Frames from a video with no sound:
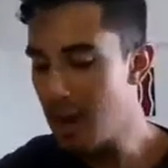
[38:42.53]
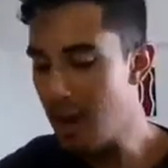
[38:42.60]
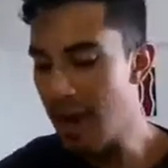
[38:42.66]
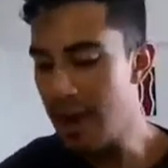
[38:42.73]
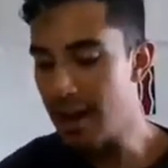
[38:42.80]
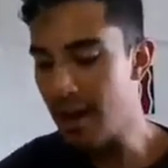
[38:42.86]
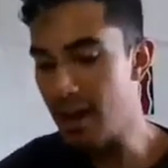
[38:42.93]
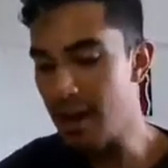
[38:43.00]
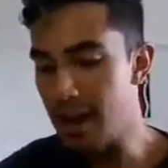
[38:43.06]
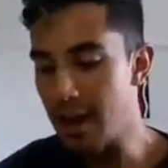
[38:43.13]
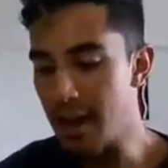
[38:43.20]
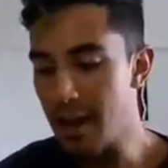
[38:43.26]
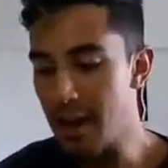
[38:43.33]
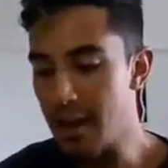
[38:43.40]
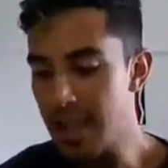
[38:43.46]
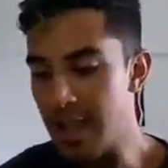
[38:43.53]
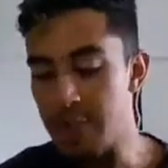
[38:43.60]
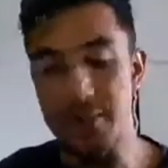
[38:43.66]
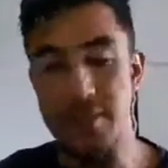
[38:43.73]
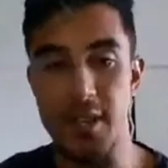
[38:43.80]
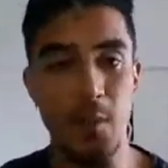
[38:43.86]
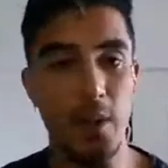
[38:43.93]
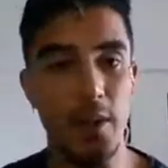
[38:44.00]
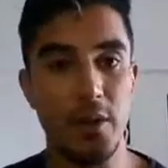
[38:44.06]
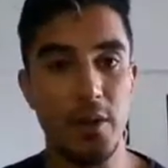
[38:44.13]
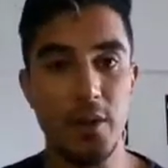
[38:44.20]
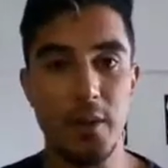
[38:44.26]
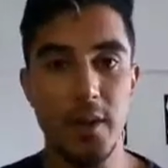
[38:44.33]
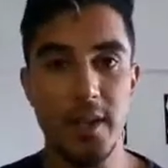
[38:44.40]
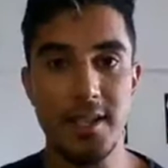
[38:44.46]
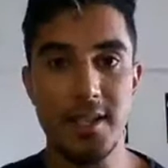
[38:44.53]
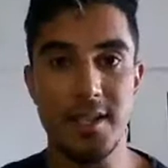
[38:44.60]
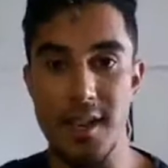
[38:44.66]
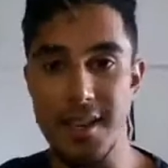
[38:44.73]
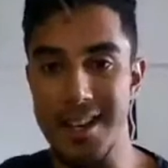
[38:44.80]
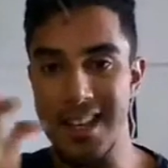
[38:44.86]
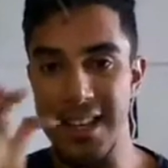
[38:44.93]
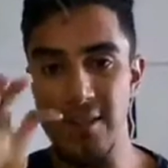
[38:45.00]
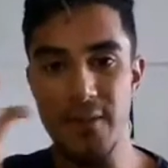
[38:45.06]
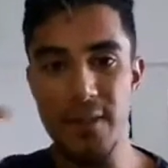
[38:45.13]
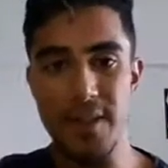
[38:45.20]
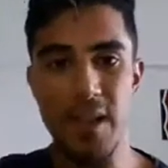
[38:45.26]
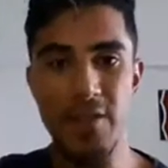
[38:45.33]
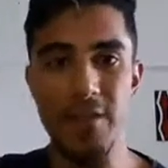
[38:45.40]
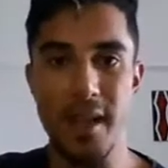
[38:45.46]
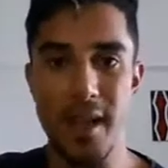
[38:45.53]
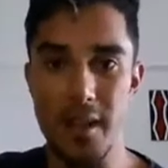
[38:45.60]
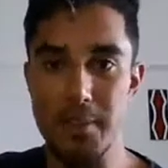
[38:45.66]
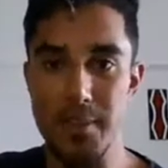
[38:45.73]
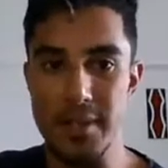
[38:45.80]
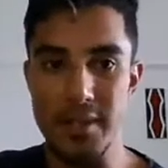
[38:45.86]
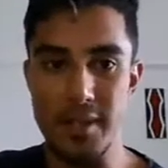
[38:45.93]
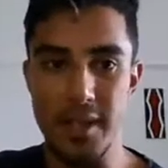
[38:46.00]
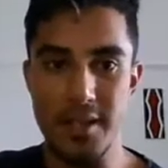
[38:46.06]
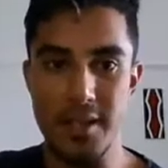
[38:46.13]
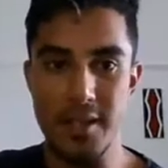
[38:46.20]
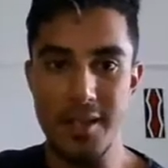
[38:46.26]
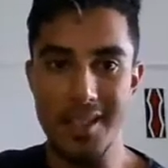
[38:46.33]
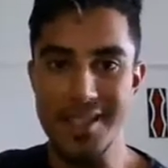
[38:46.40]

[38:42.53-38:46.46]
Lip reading: And yeah, for someone who is stuck in infant level helplessness,